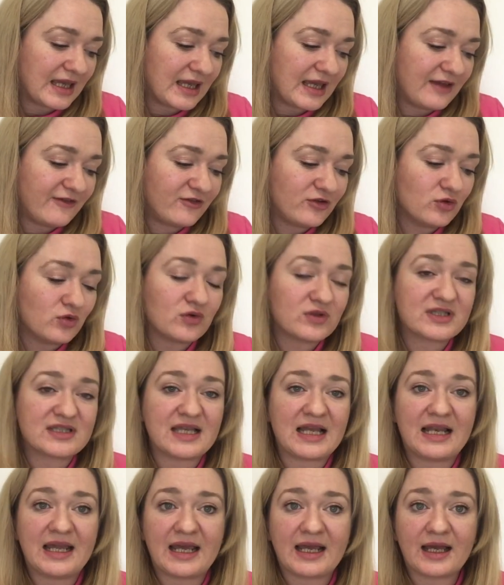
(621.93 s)
If you're
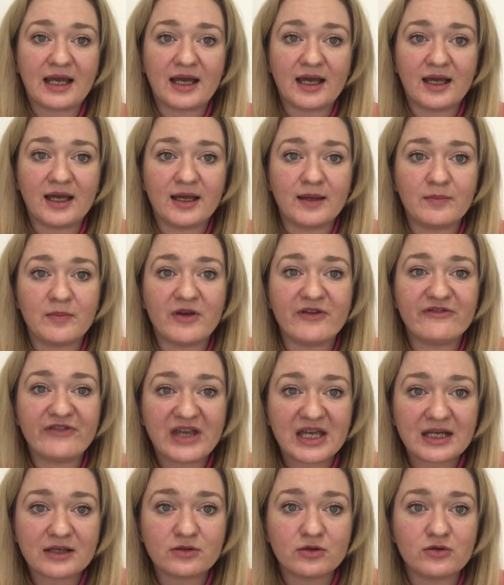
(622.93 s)
selling
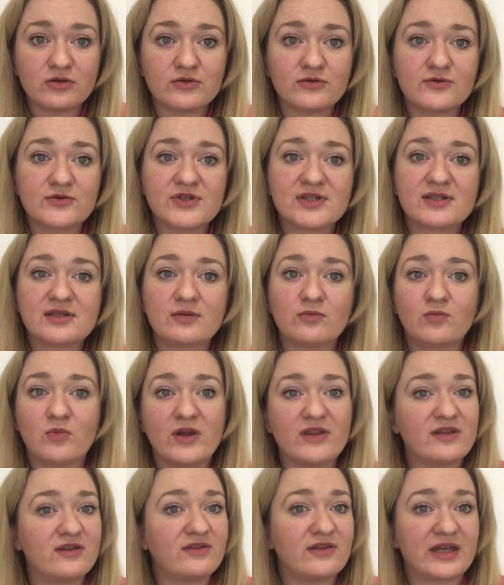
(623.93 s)
vehicles,
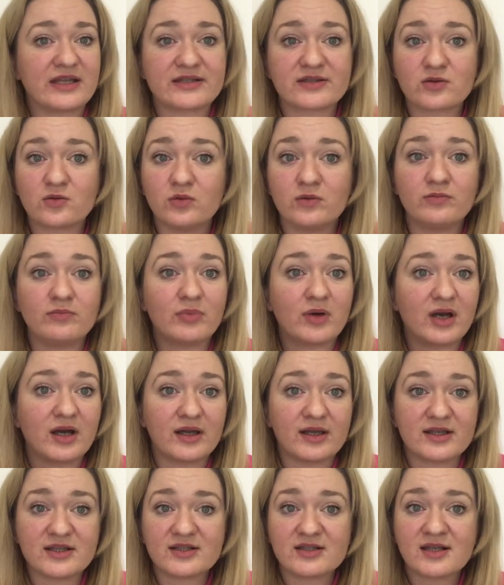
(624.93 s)
whether that's quad
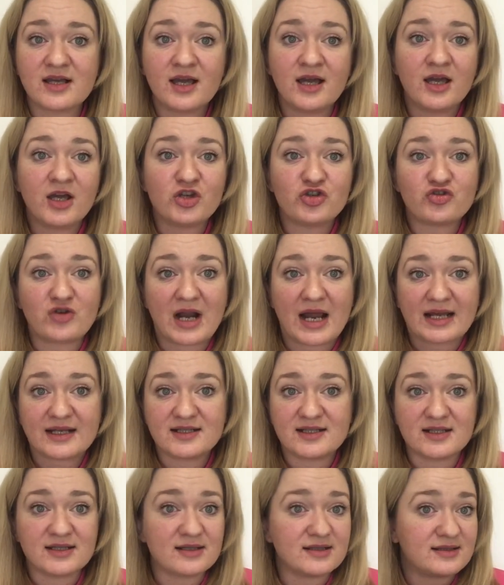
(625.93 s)
bikes,
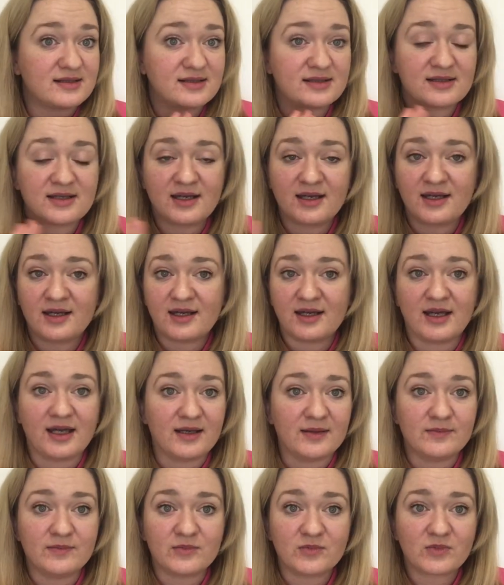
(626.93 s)
tractors,
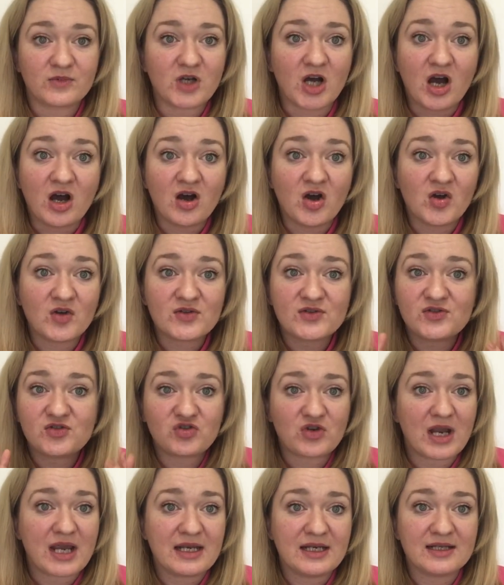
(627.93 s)
cars,
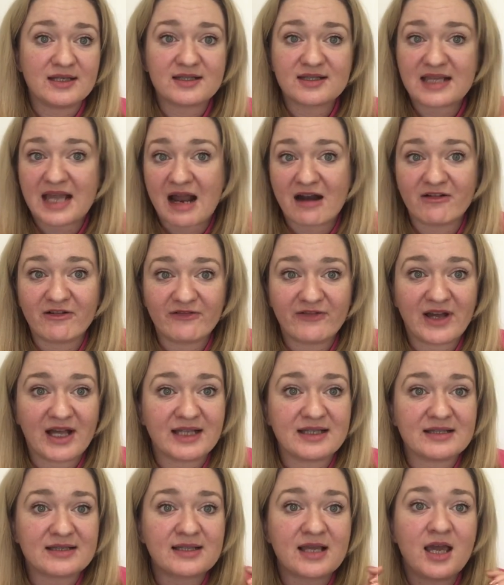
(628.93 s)
trailers,
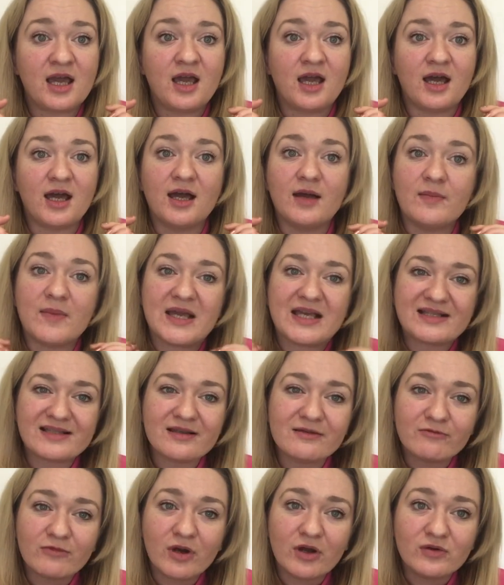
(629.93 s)
caravans, is
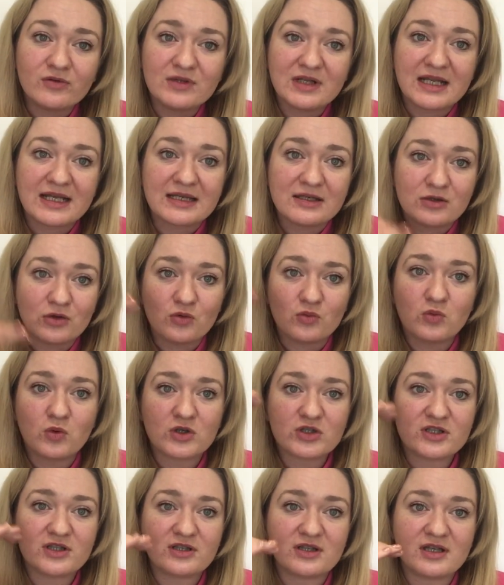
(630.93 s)
it road legal?
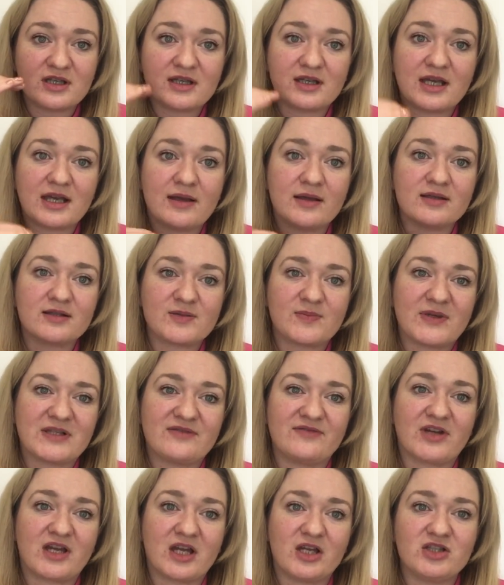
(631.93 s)
What are the
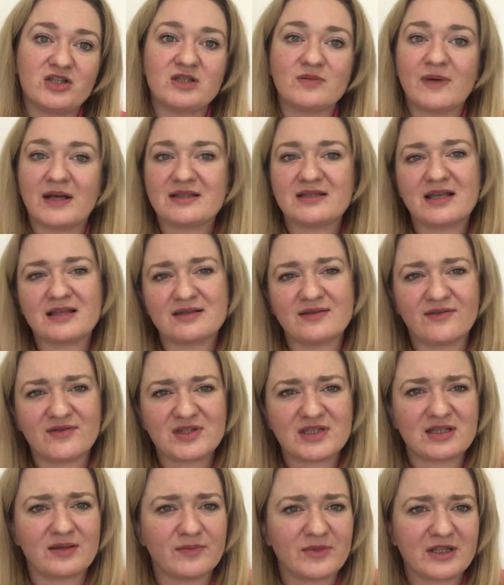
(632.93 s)
specifications about it? Is it
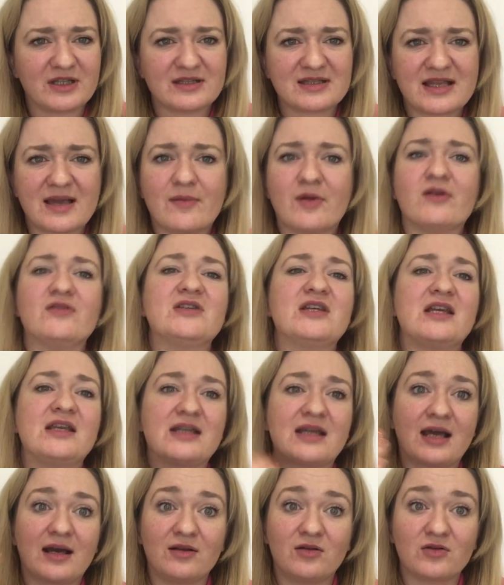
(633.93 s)
something that's MOT'd?
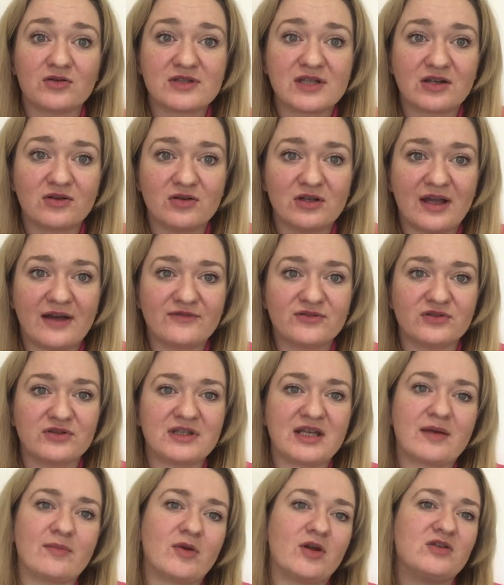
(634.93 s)
How long has it got left on
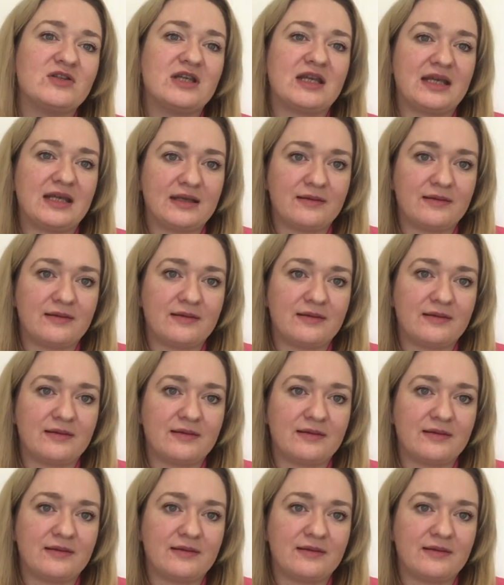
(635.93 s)
the MOT?